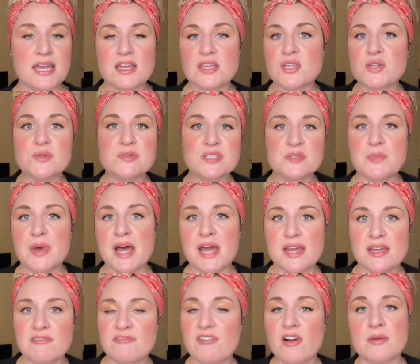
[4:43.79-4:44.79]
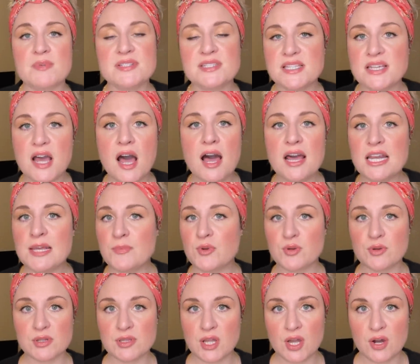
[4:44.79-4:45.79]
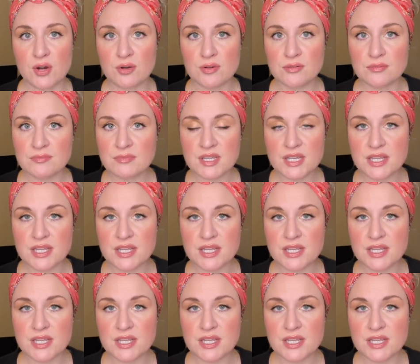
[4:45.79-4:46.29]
use my pharmacy honeymoon glow,